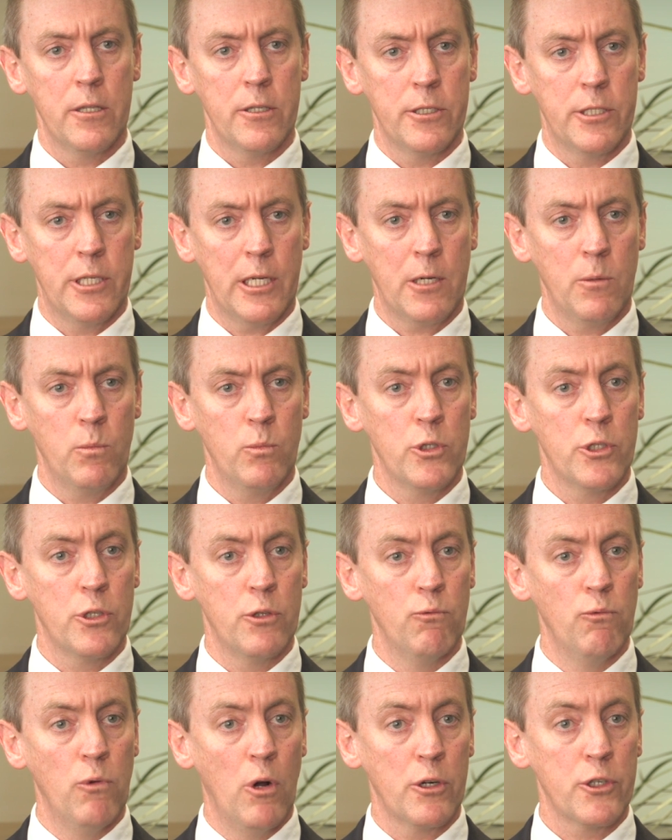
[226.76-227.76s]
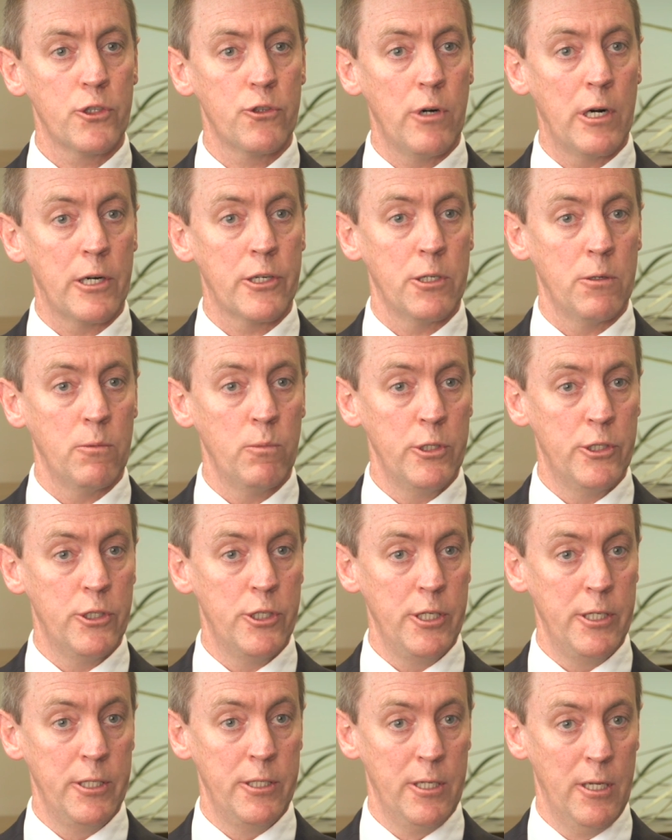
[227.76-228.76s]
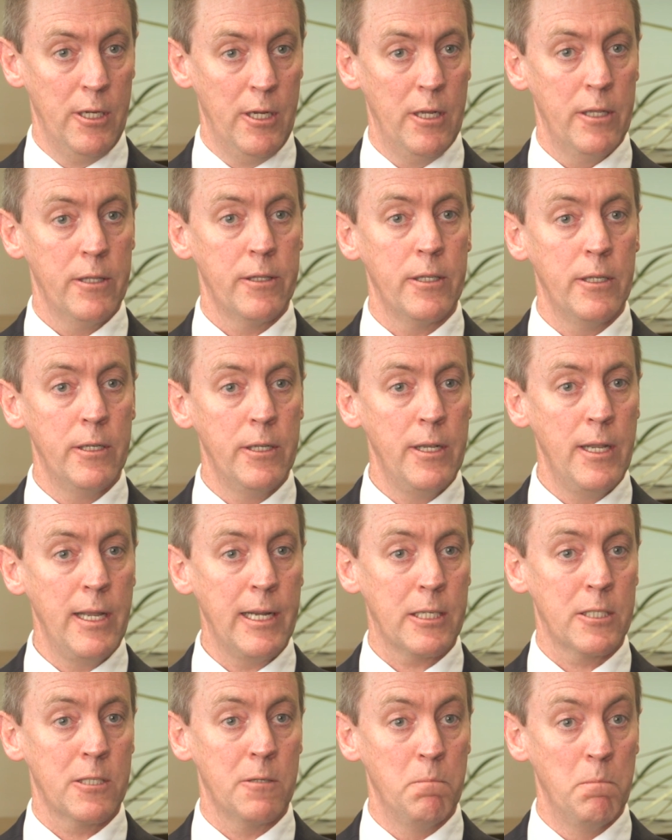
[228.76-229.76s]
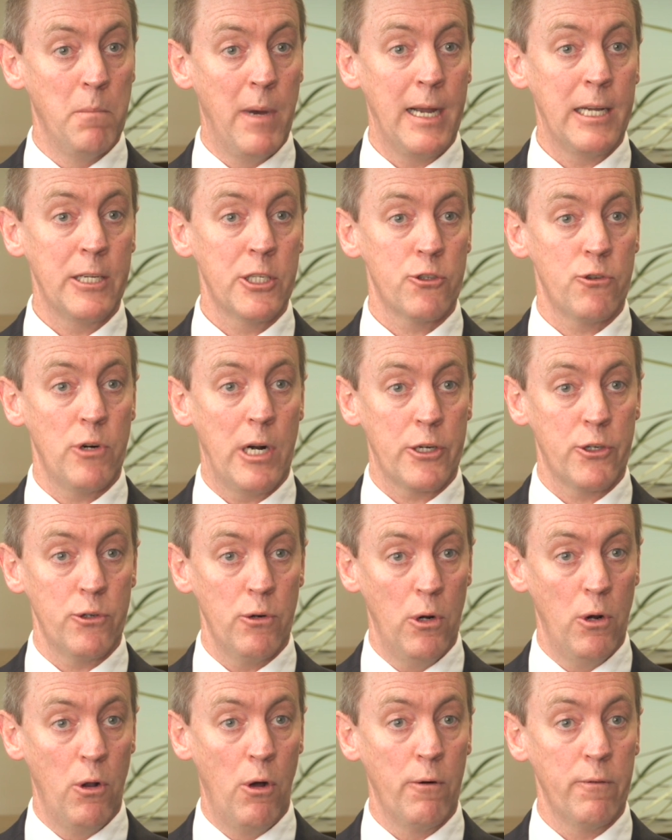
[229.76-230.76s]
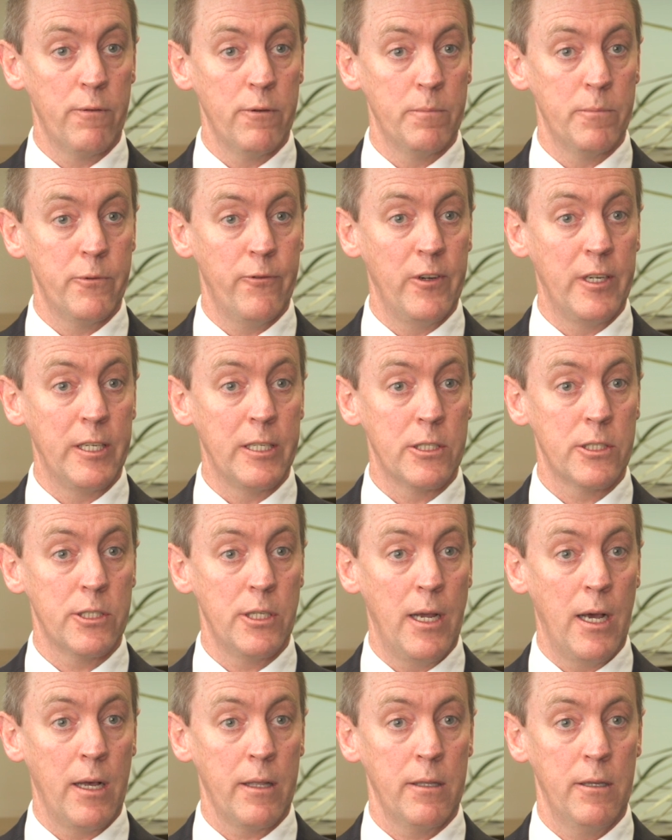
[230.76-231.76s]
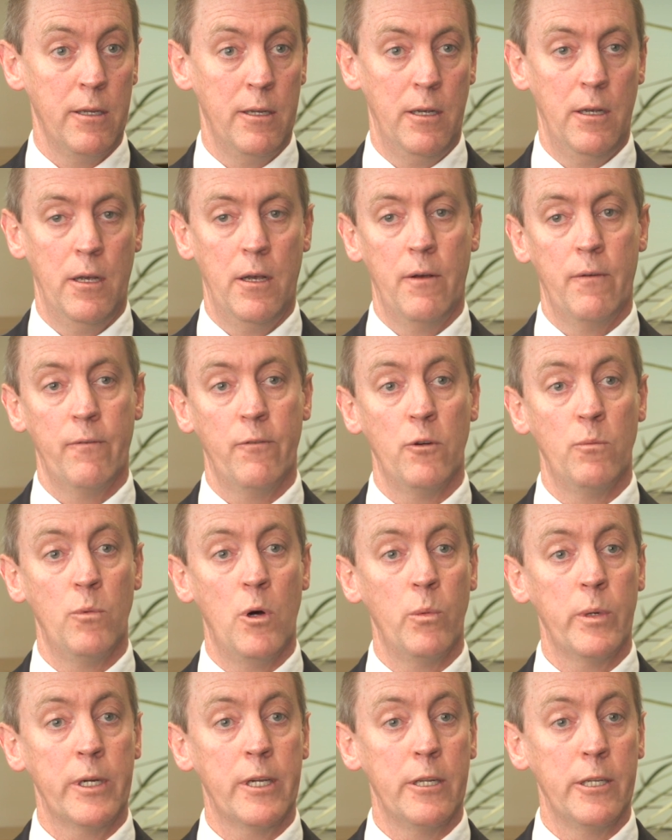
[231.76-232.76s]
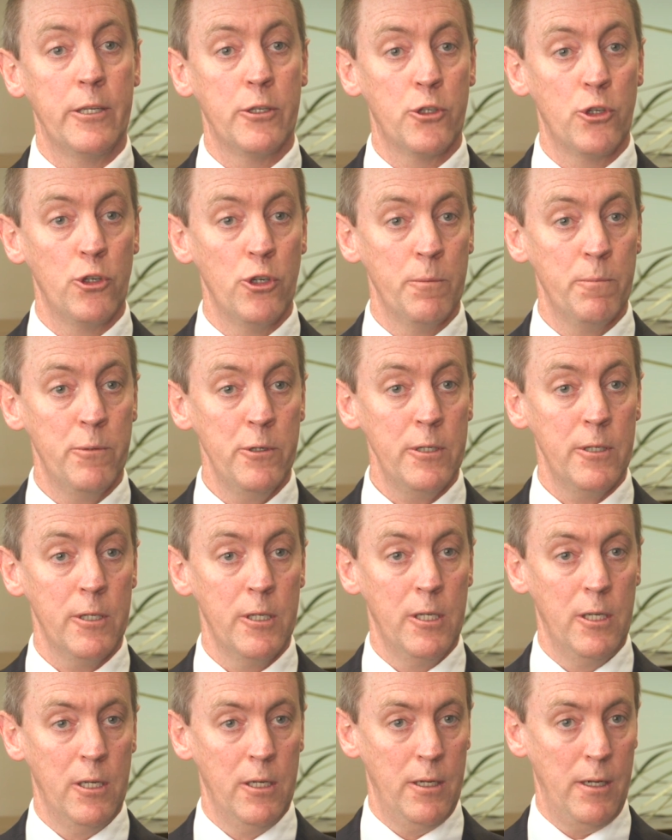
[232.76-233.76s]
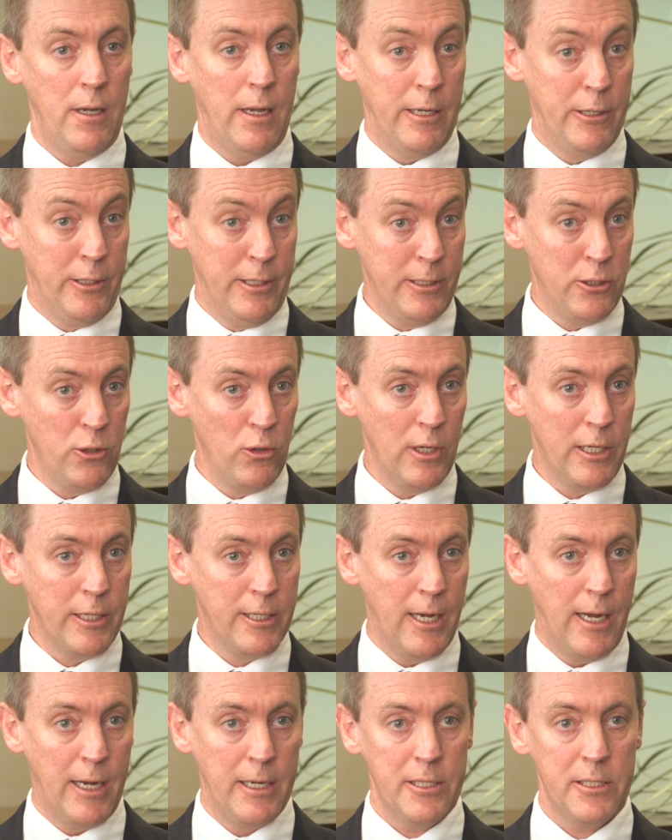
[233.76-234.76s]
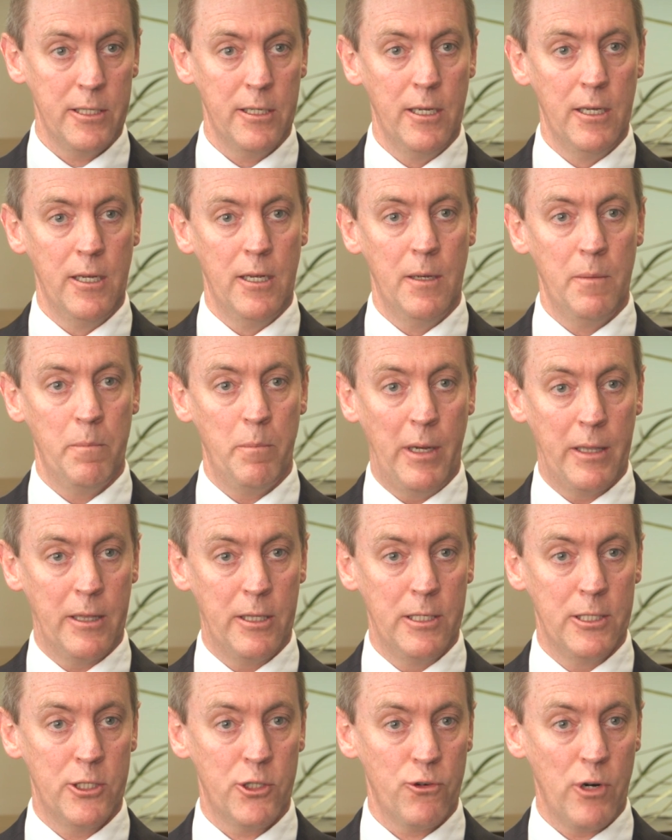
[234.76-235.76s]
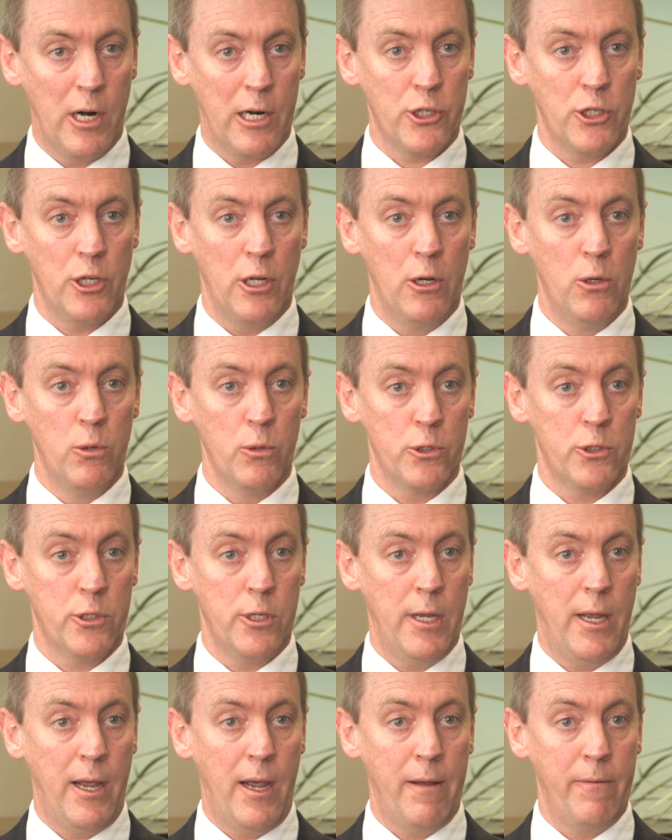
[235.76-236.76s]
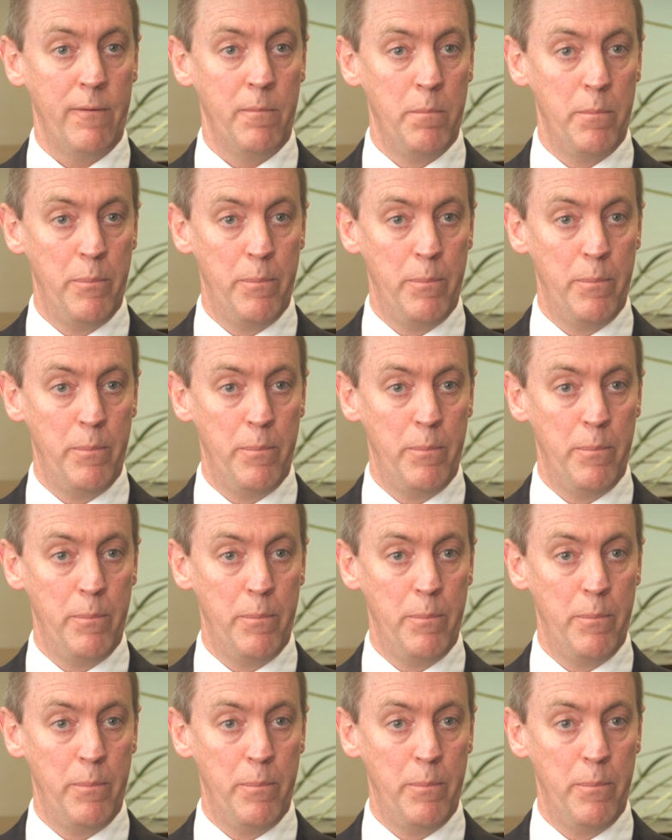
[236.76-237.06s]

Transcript: The second was the Roc structure, which is the next main structure along from Phoenix South. From what we can interpret, and it is early days, but this structure looks to have